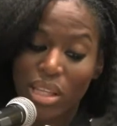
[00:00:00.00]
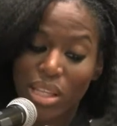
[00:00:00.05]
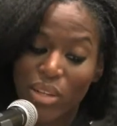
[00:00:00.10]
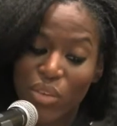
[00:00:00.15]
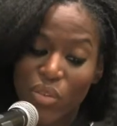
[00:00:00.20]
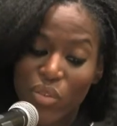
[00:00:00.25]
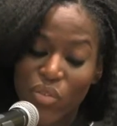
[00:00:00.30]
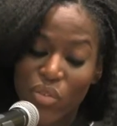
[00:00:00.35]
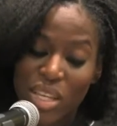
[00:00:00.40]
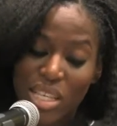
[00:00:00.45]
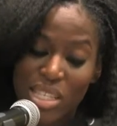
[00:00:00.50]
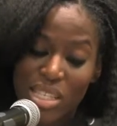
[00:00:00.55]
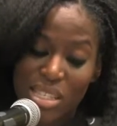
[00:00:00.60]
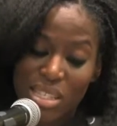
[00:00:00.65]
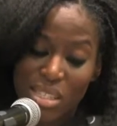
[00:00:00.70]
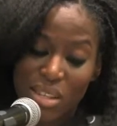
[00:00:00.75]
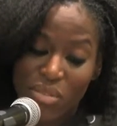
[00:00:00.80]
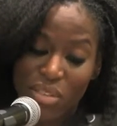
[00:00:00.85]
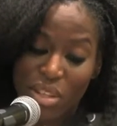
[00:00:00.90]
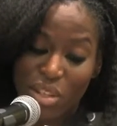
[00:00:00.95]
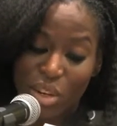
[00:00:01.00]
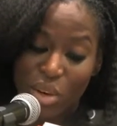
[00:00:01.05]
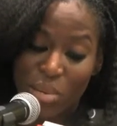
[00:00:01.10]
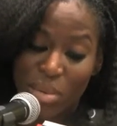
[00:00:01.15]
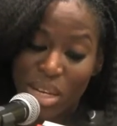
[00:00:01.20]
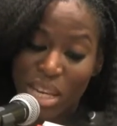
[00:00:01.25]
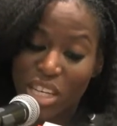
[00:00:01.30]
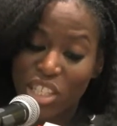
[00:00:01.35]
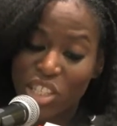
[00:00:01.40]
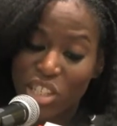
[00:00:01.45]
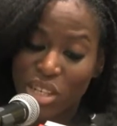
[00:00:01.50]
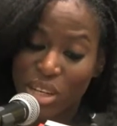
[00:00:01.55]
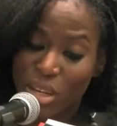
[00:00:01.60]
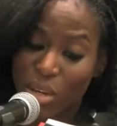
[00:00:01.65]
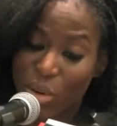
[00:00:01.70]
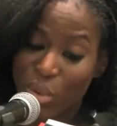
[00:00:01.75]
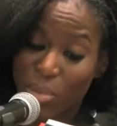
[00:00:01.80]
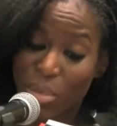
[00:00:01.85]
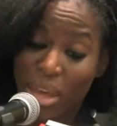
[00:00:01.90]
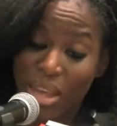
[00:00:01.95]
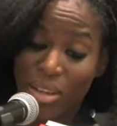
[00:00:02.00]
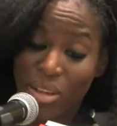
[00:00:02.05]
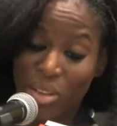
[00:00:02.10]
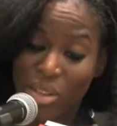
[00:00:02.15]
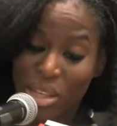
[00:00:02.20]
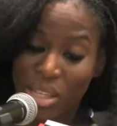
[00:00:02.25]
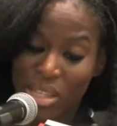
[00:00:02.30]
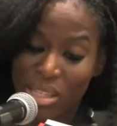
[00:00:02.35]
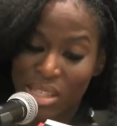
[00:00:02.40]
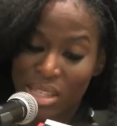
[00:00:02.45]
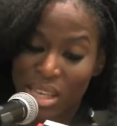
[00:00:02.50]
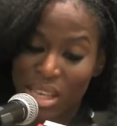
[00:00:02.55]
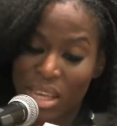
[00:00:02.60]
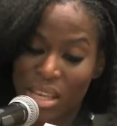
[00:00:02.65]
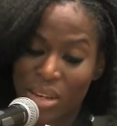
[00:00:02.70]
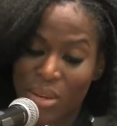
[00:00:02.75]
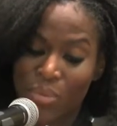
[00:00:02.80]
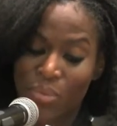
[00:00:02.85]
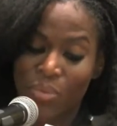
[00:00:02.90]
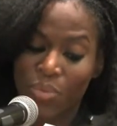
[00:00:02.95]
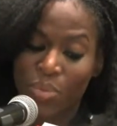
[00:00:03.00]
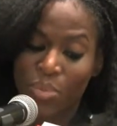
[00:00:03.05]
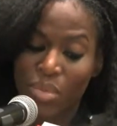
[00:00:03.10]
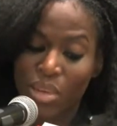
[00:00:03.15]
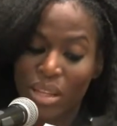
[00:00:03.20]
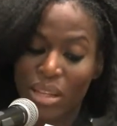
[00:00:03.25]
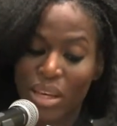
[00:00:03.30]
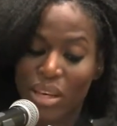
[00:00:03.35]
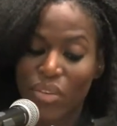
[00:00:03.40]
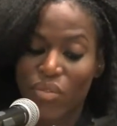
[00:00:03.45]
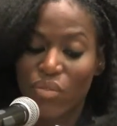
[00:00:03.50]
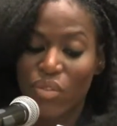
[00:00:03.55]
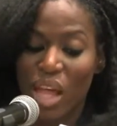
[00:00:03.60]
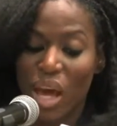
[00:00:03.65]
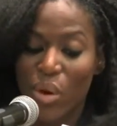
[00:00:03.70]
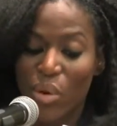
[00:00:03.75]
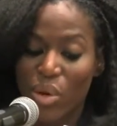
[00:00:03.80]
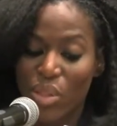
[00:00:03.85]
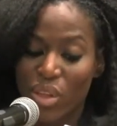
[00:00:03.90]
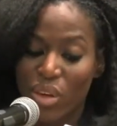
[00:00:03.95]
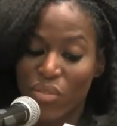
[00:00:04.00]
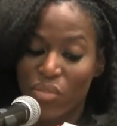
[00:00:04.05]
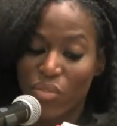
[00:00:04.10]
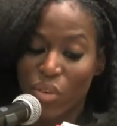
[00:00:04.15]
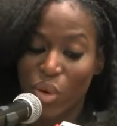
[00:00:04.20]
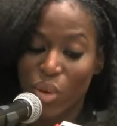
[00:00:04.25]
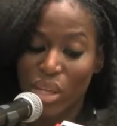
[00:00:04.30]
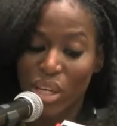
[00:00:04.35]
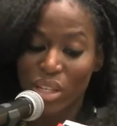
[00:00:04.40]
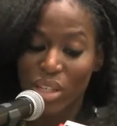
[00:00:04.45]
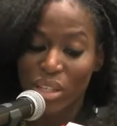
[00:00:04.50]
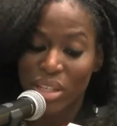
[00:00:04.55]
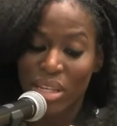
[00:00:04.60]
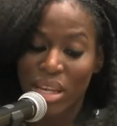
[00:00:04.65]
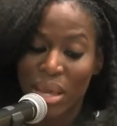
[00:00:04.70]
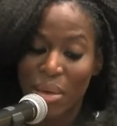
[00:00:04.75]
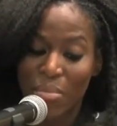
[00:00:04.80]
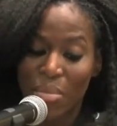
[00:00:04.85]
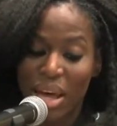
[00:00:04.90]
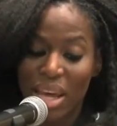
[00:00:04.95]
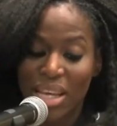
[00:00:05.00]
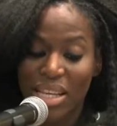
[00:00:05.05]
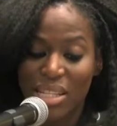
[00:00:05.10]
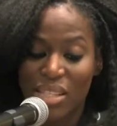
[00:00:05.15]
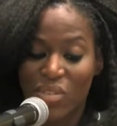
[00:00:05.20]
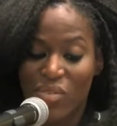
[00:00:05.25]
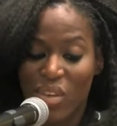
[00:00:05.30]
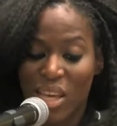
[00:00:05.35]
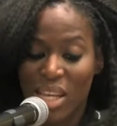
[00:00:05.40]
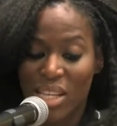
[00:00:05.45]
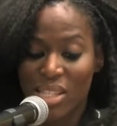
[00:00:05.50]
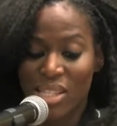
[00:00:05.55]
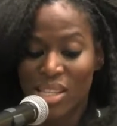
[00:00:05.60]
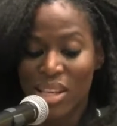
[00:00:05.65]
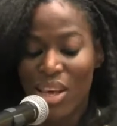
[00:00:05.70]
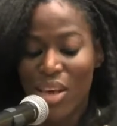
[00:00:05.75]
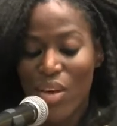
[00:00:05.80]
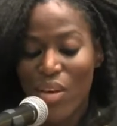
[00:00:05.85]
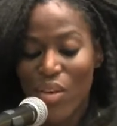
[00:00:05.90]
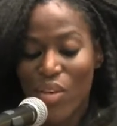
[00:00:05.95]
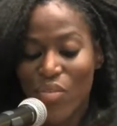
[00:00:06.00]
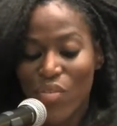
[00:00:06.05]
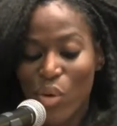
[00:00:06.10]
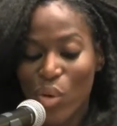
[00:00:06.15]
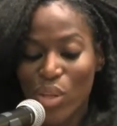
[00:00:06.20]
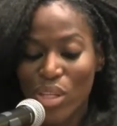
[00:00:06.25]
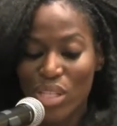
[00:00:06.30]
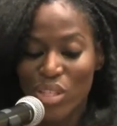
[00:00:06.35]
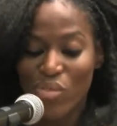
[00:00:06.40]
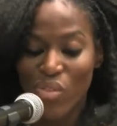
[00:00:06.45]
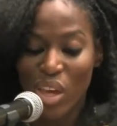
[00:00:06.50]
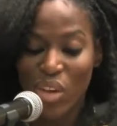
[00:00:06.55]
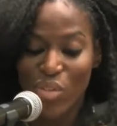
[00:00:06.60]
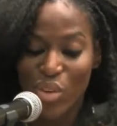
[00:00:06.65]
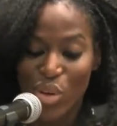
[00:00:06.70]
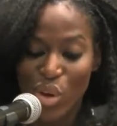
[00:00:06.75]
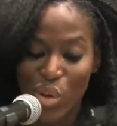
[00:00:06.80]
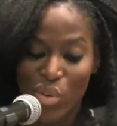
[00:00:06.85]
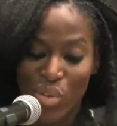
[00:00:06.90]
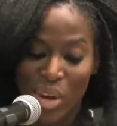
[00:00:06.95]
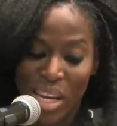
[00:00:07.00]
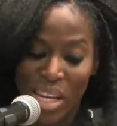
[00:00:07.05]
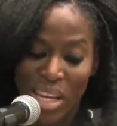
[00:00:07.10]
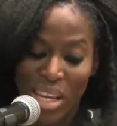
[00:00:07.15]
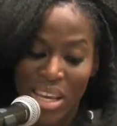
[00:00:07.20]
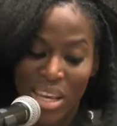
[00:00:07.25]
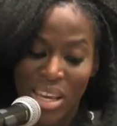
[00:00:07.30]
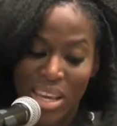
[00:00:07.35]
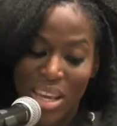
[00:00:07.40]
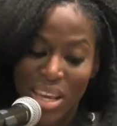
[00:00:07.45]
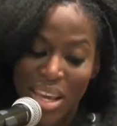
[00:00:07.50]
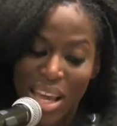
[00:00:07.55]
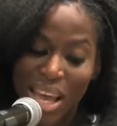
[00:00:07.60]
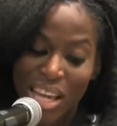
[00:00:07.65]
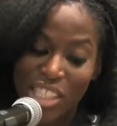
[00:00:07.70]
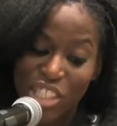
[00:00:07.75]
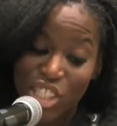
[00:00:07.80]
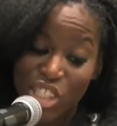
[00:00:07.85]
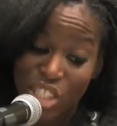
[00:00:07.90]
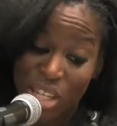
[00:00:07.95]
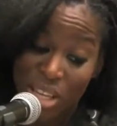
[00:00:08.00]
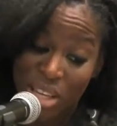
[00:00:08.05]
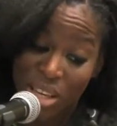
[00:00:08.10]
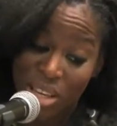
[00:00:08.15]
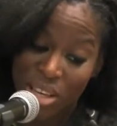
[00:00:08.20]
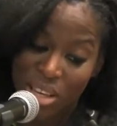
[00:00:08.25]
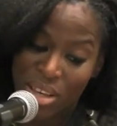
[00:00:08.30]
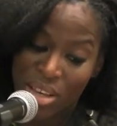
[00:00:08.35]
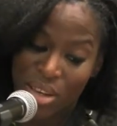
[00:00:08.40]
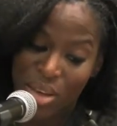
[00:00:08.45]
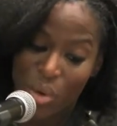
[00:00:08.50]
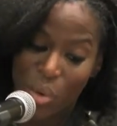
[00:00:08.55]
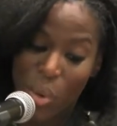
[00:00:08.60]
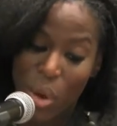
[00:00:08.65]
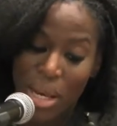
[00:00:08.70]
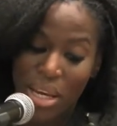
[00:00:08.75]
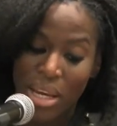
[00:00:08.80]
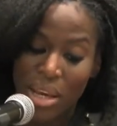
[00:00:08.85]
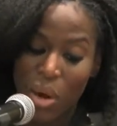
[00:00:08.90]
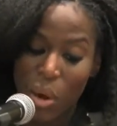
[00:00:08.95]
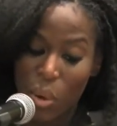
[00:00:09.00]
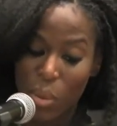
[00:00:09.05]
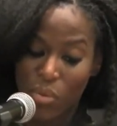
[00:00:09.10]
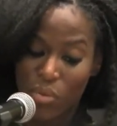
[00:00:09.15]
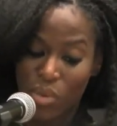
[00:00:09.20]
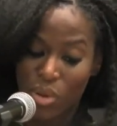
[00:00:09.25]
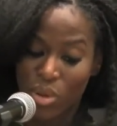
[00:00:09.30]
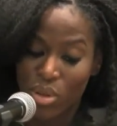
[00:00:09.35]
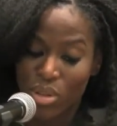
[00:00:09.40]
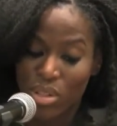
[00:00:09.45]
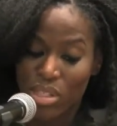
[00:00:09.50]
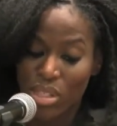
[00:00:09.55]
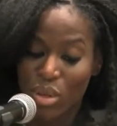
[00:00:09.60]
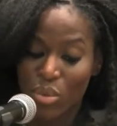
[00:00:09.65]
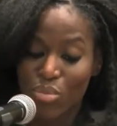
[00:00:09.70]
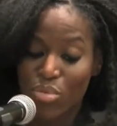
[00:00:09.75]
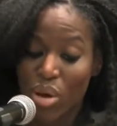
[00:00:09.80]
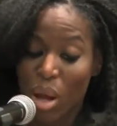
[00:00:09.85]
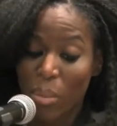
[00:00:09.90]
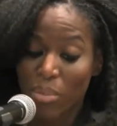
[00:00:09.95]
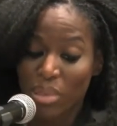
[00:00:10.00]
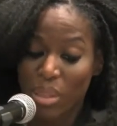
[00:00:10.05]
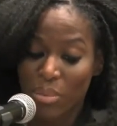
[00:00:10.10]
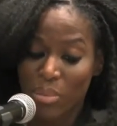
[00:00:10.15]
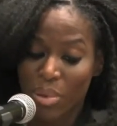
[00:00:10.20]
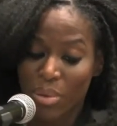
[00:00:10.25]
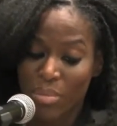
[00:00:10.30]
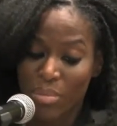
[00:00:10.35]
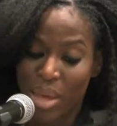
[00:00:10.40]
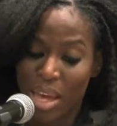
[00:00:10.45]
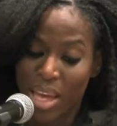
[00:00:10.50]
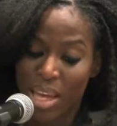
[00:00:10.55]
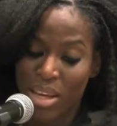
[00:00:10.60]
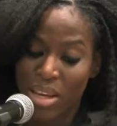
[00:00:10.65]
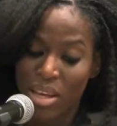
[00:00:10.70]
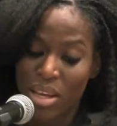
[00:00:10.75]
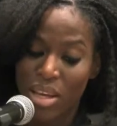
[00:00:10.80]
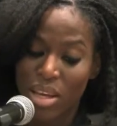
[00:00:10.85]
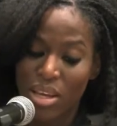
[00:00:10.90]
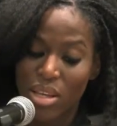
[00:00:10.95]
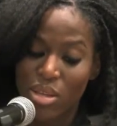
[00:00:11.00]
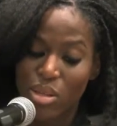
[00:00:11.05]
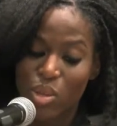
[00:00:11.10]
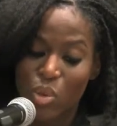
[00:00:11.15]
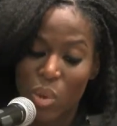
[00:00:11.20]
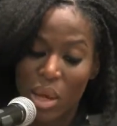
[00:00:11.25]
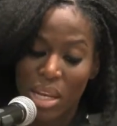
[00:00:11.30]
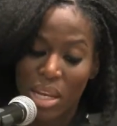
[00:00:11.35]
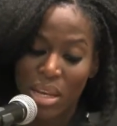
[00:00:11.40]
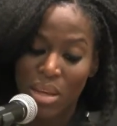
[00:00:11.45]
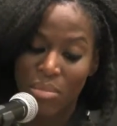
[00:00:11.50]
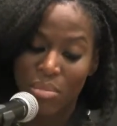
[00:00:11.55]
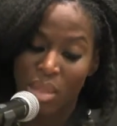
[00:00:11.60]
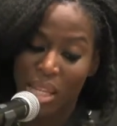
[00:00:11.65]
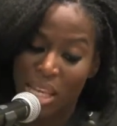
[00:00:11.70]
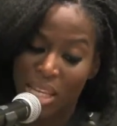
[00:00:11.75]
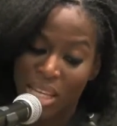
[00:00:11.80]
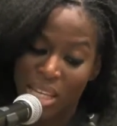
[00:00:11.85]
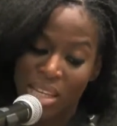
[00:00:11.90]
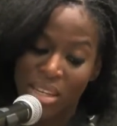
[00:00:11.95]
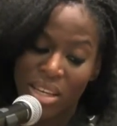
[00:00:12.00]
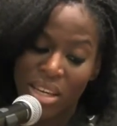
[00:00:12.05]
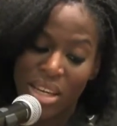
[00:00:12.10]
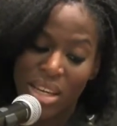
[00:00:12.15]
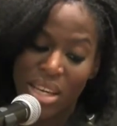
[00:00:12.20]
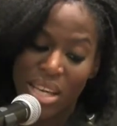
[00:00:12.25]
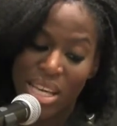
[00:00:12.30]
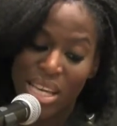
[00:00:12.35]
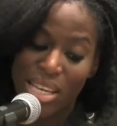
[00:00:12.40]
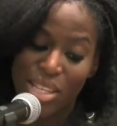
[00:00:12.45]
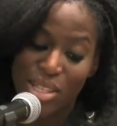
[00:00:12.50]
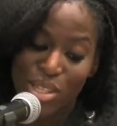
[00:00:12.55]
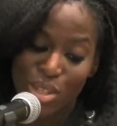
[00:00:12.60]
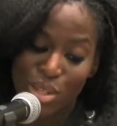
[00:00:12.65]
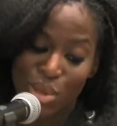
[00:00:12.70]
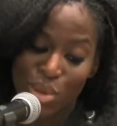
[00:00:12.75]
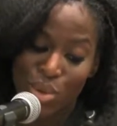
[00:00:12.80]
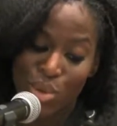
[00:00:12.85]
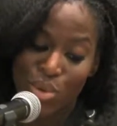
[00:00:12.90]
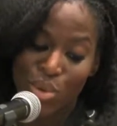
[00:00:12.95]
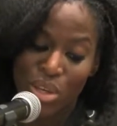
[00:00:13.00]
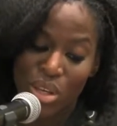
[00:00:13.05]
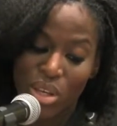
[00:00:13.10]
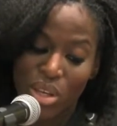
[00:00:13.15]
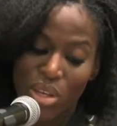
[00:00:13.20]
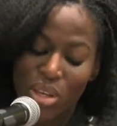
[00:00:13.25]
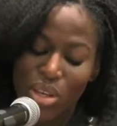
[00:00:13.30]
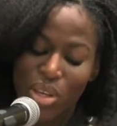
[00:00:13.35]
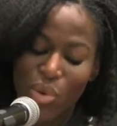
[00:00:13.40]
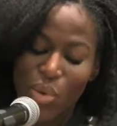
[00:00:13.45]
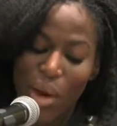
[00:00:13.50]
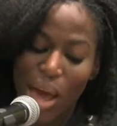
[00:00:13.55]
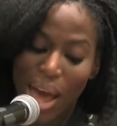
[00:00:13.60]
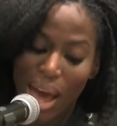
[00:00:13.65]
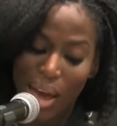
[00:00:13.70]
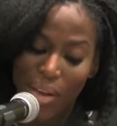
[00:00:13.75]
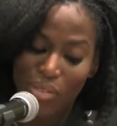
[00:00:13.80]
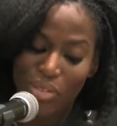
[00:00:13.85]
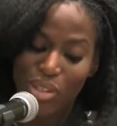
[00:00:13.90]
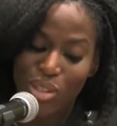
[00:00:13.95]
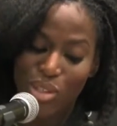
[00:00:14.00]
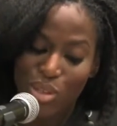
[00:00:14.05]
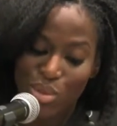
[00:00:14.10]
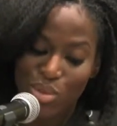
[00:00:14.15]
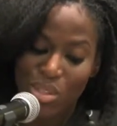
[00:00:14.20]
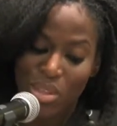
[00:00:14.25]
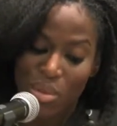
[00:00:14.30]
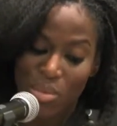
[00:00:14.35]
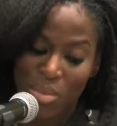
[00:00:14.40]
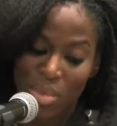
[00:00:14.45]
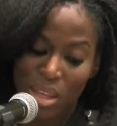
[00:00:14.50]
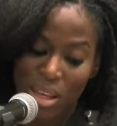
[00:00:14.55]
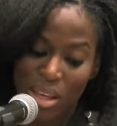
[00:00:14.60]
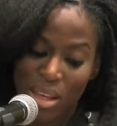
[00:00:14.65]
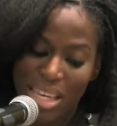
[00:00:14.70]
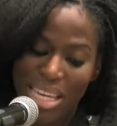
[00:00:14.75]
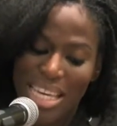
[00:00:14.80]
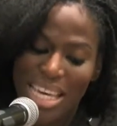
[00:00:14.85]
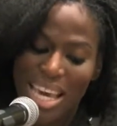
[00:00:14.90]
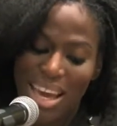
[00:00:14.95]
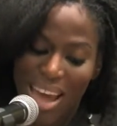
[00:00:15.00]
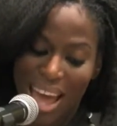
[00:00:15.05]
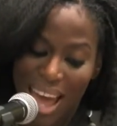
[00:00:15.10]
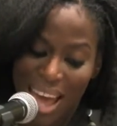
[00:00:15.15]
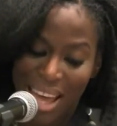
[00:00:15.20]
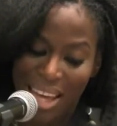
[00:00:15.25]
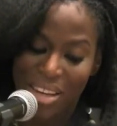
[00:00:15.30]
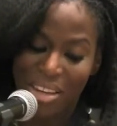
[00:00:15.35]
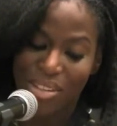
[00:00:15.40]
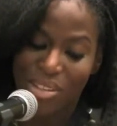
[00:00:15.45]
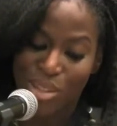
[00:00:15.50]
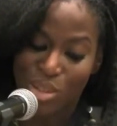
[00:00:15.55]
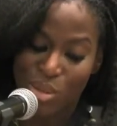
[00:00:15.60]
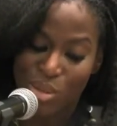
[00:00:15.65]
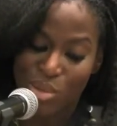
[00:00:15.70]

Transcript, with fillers: little fists of determination and her petal-thin skin, like a flower that Fola could name by its face. Fola's favorite already, and she, waiting hopeful, still propped up in bed, sweating bloodied, his too. You have to do something. He had to